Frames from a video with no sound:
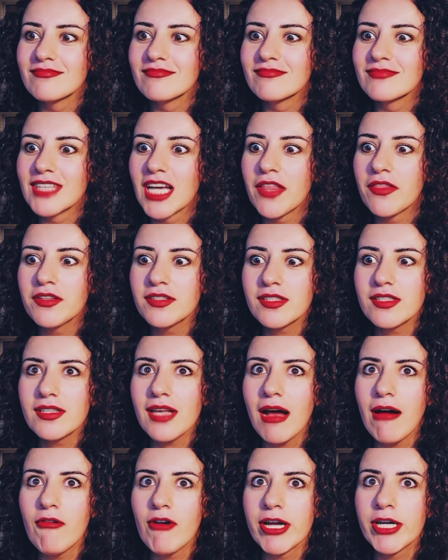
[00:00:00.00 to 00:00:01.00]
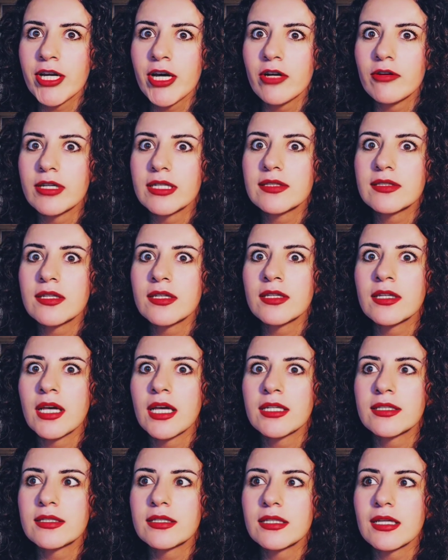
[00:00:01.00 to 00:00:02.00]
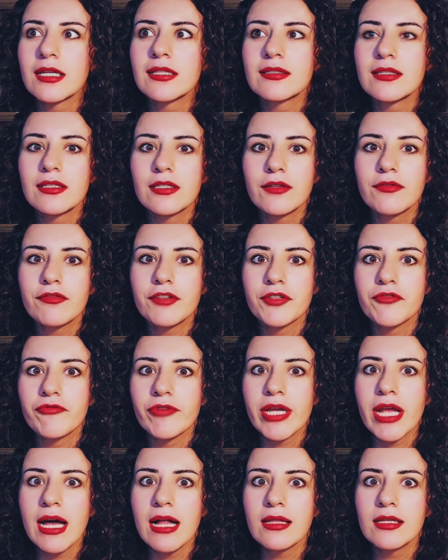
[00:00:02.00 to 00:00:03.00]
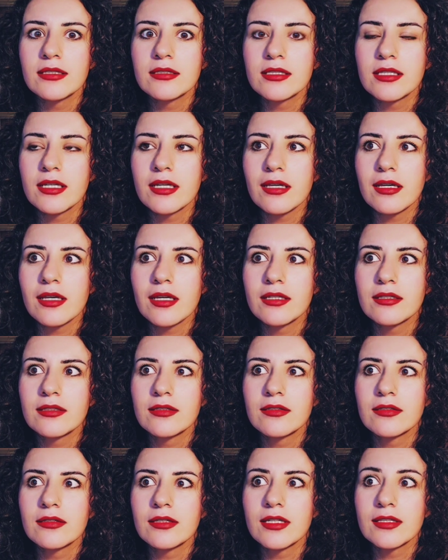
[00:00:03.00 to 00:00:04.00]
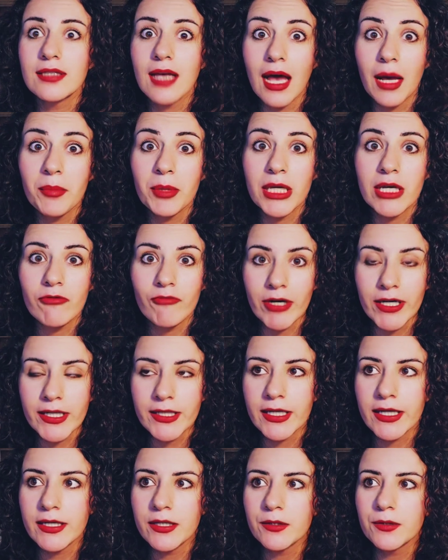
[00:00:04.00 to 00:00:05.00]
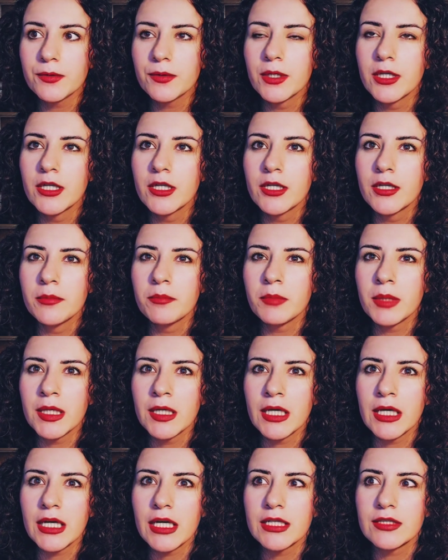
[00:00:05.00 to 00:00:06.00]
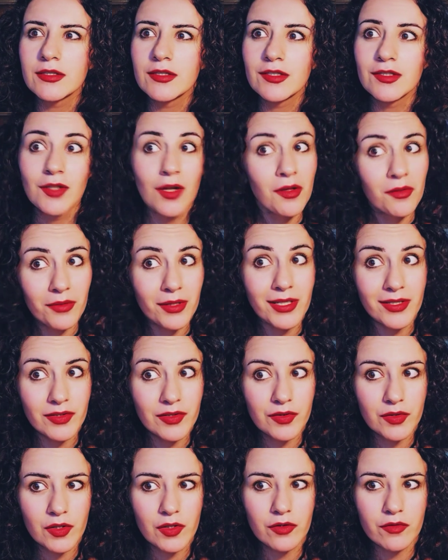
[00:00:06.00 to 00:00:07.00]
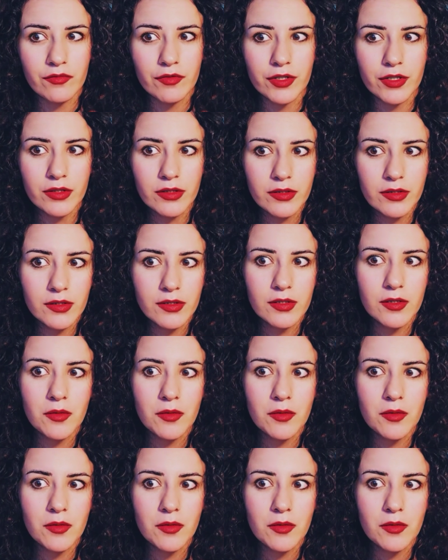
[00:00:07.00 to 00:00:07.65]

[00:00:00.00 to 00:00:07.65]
And this is how I know it's an it's it's a different reality. It's it's happening right now, meaning it's not this universe.